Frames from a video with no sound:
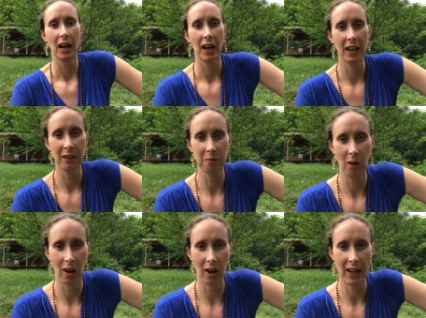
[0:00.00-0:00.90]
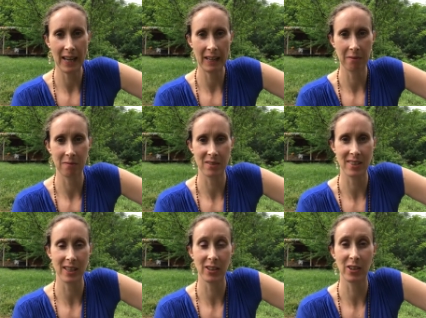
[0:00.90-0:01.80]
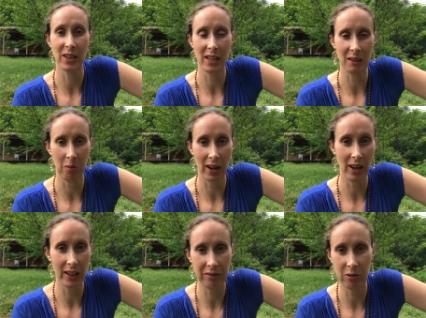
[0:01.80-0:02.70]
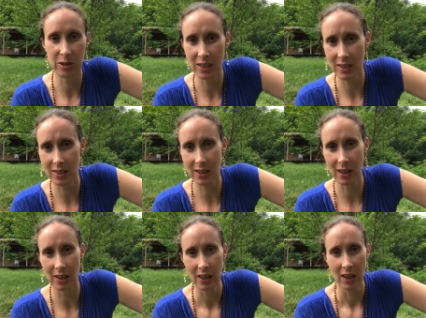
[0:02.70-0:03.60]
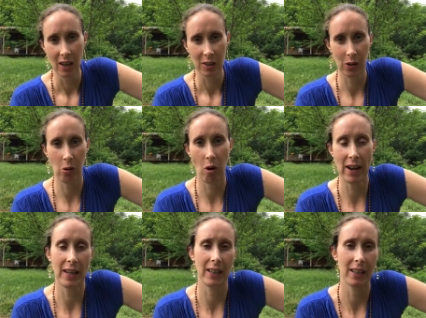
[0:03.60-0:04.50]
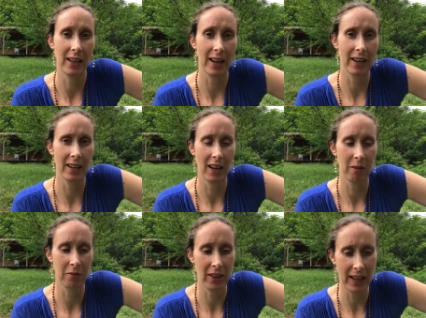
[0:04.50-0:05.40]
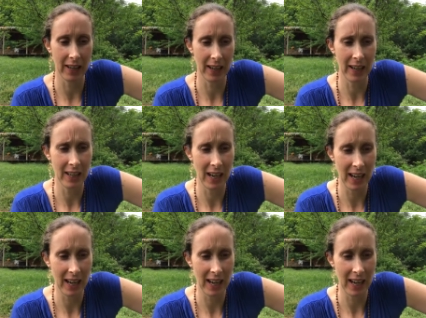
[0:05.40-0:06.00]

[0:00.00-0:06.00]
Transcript: Um, I'm still in my early 40s, so not quite yet um, there yet.